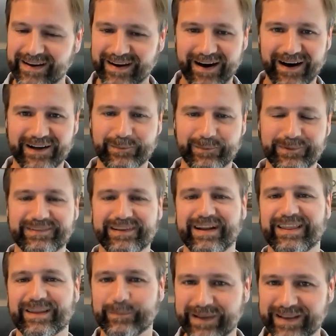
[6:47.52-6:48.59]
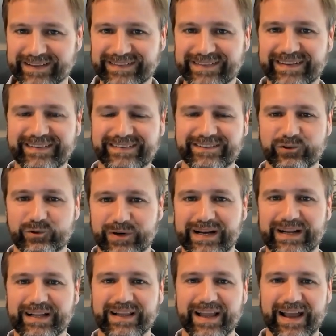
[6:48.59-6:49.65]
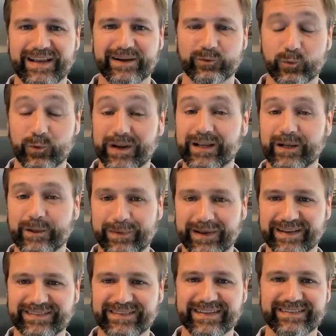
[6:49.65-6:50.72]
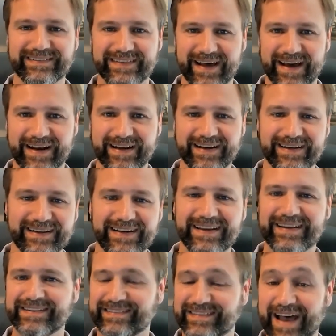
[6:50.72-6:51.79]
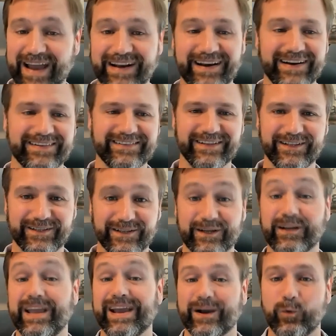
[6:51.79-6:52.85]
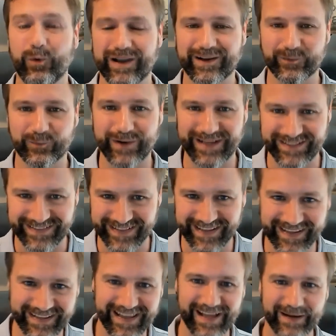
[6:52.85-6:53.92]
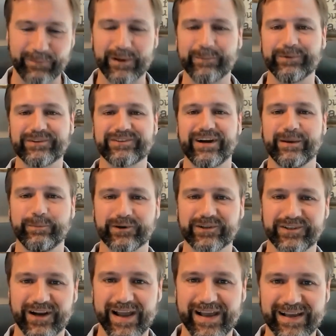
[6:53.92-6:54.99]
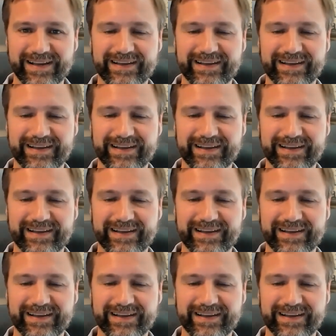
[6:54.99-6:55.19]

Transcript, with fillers: one hundred percent in the business, treat it like a real business, not a side hustle or get quick rich like a lot of people try to portray it.